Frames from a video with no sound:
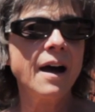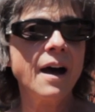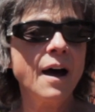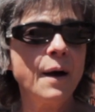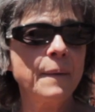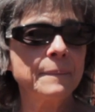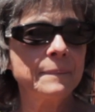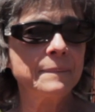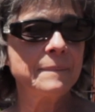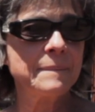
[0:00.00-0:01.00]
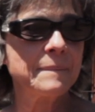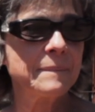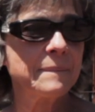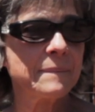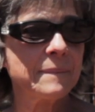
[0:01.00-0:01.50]

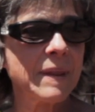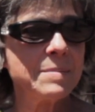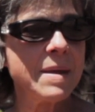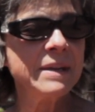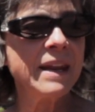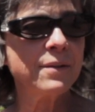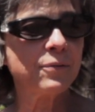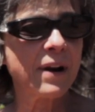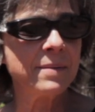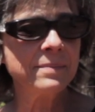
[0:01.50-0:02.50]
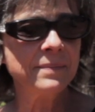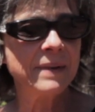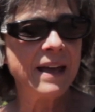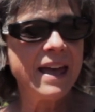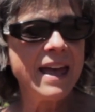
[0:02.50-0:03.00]
maybe an A-frame.
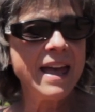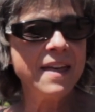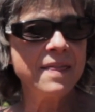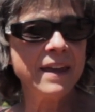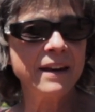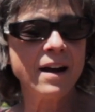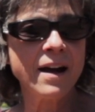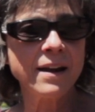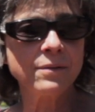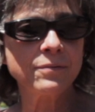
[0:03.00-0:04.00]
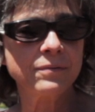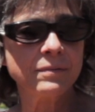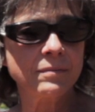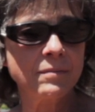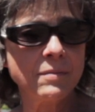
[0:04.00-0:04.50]
And then I've,
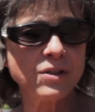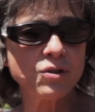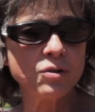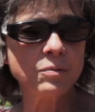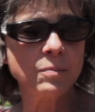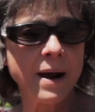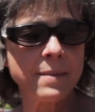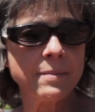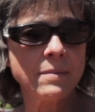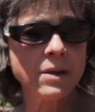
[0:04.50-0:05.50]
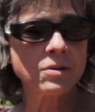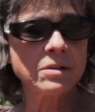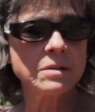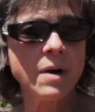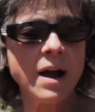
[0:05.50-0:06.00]
much to my mother's
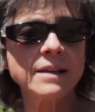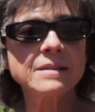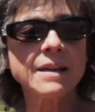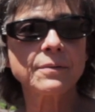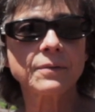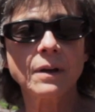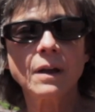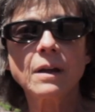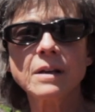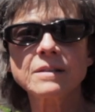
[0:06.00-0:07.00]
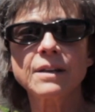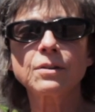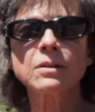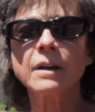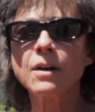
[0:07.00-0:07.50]
demise, have
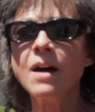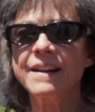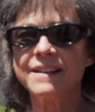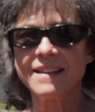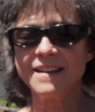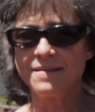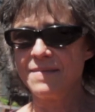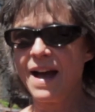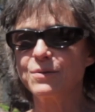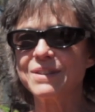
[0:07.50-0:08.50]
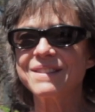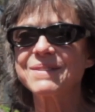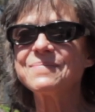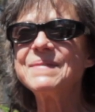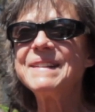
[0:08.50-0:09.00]
considered conex
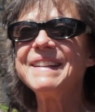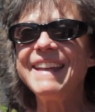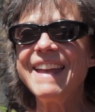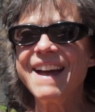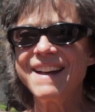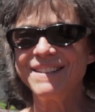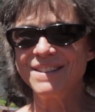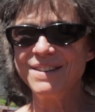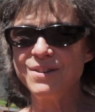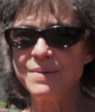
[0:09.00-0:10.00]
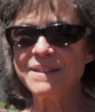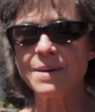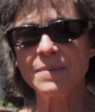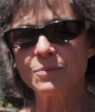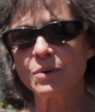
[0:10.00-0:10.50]
houses and doing
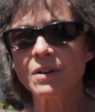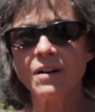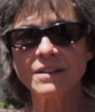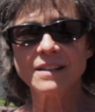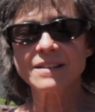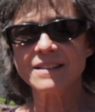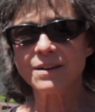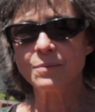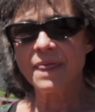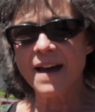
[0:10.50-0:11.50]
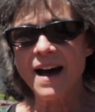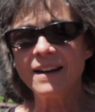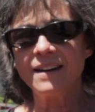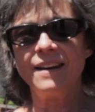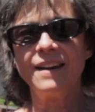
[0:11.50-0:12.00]
something real artistic with
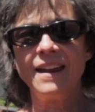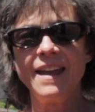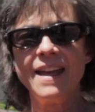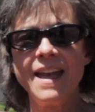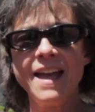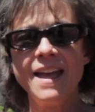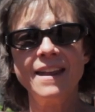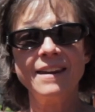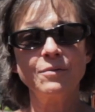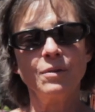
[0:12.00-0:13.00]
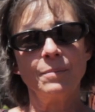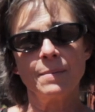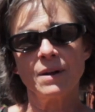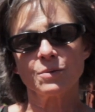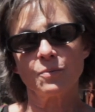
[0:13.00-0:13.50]
that. And it would be
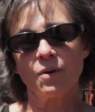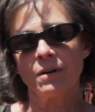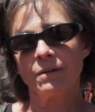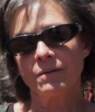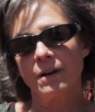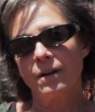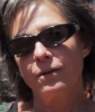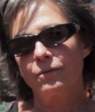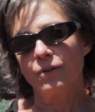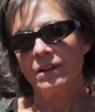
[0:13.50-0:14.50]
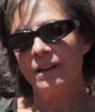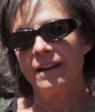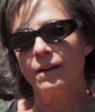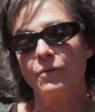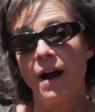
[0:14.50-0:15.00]
much more friendly
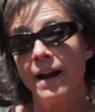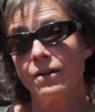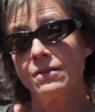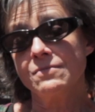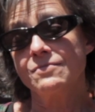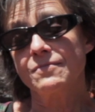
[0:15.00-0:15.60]
in a fire.